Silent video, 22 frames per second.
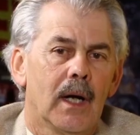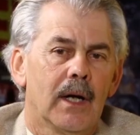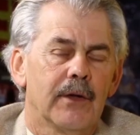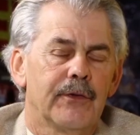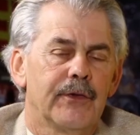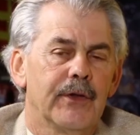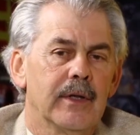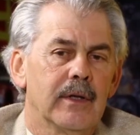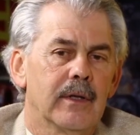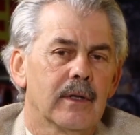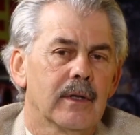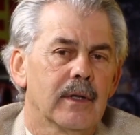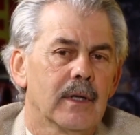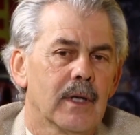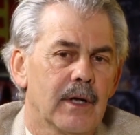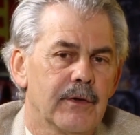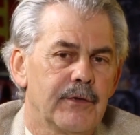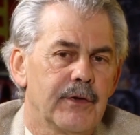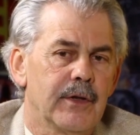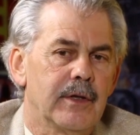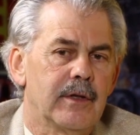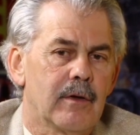I think
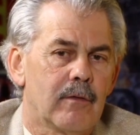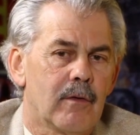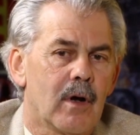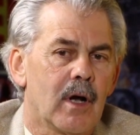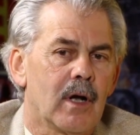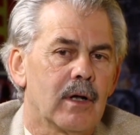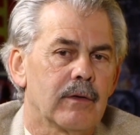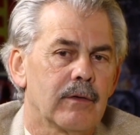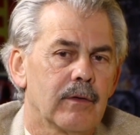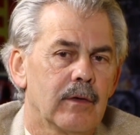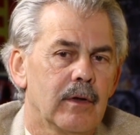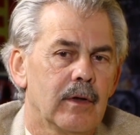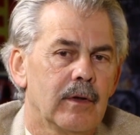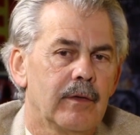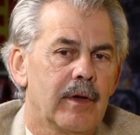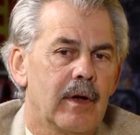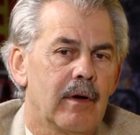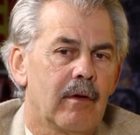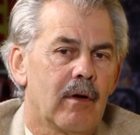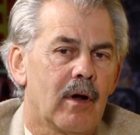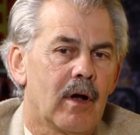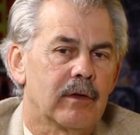there
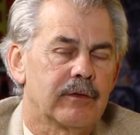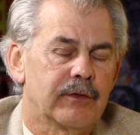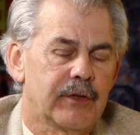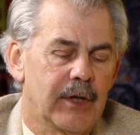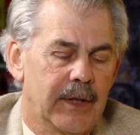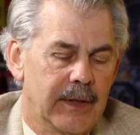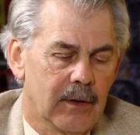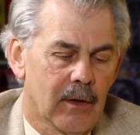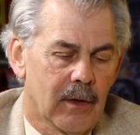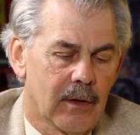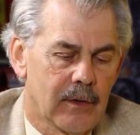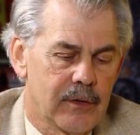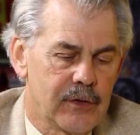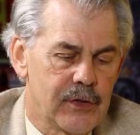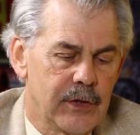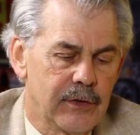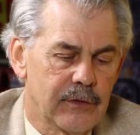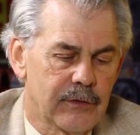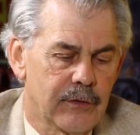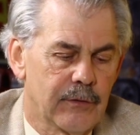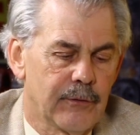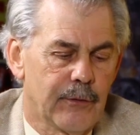are
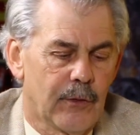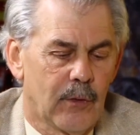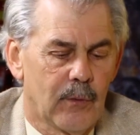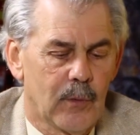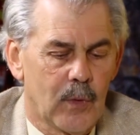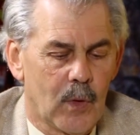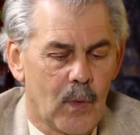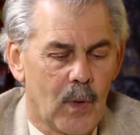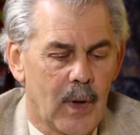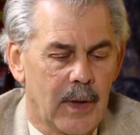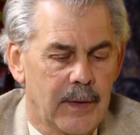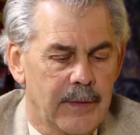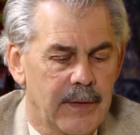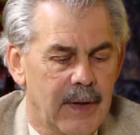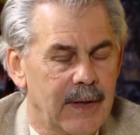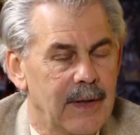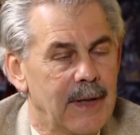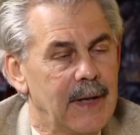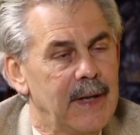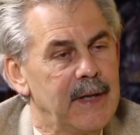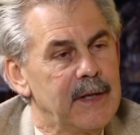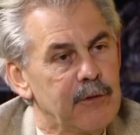technologies in Formula One
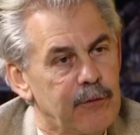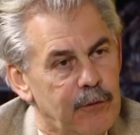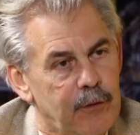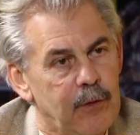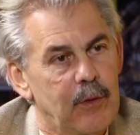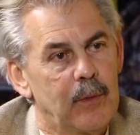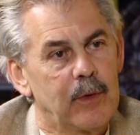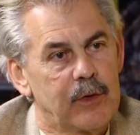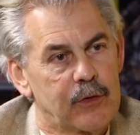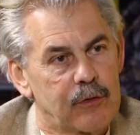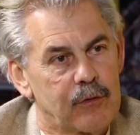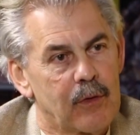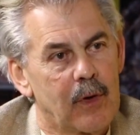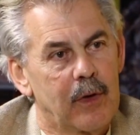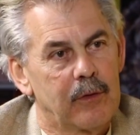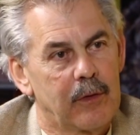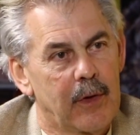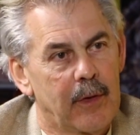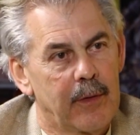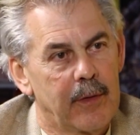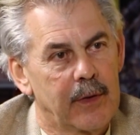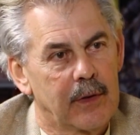that influence
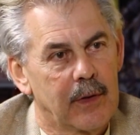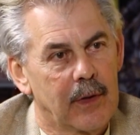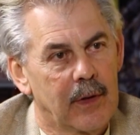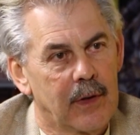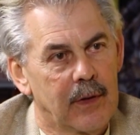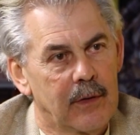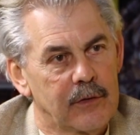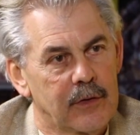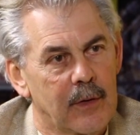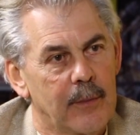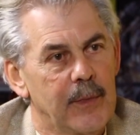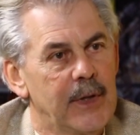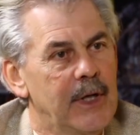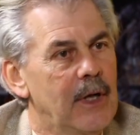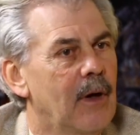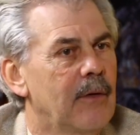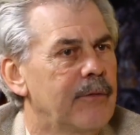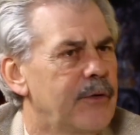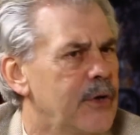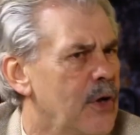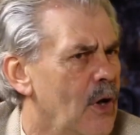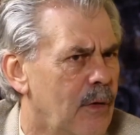road-going cars. I mean,
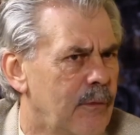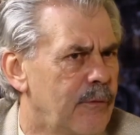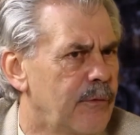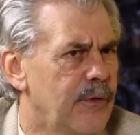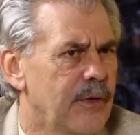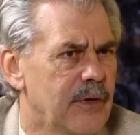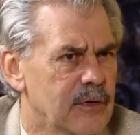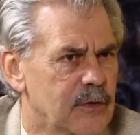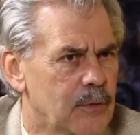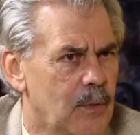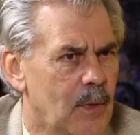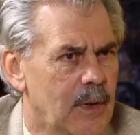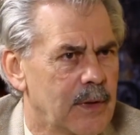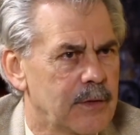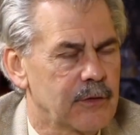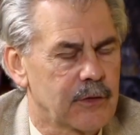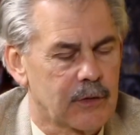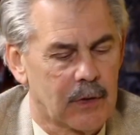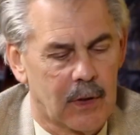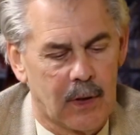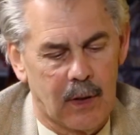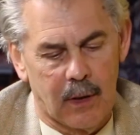the obvious
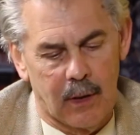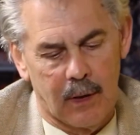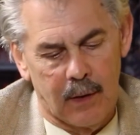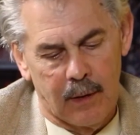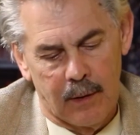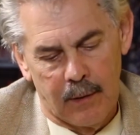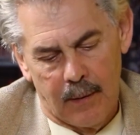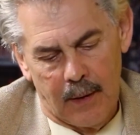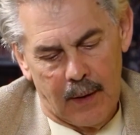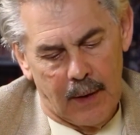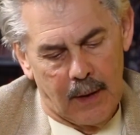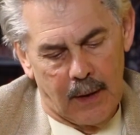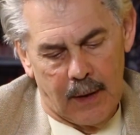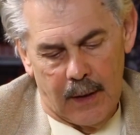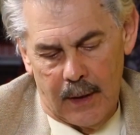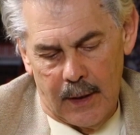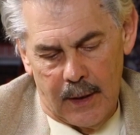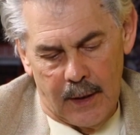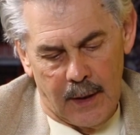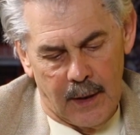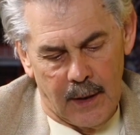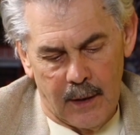ones are
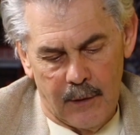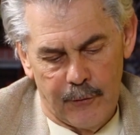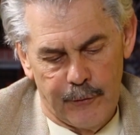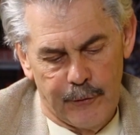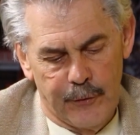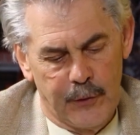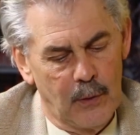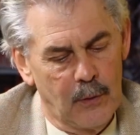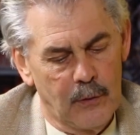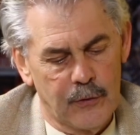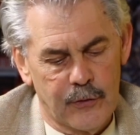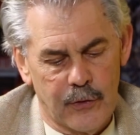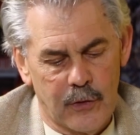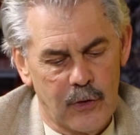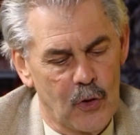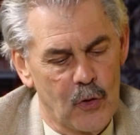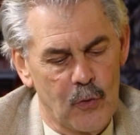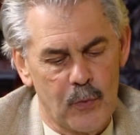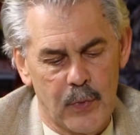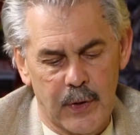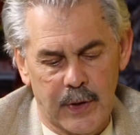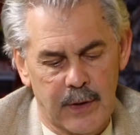fuels and
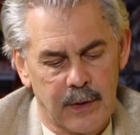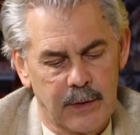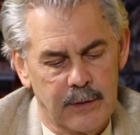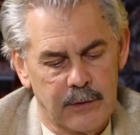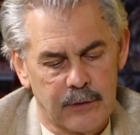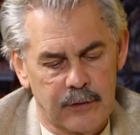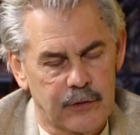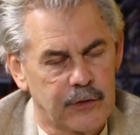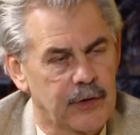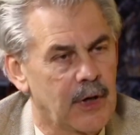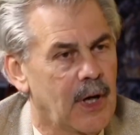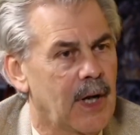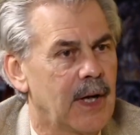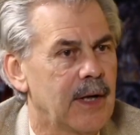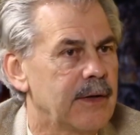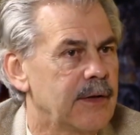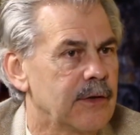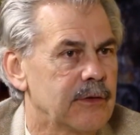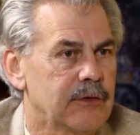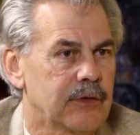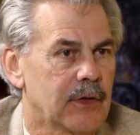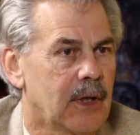lubricants, tyre
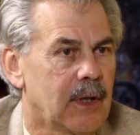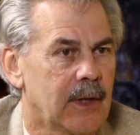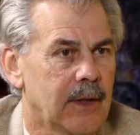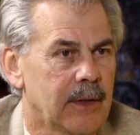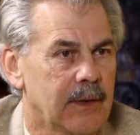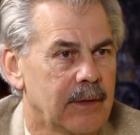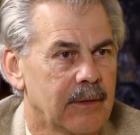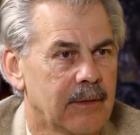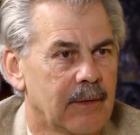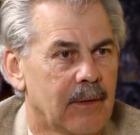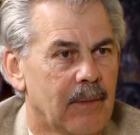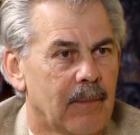design,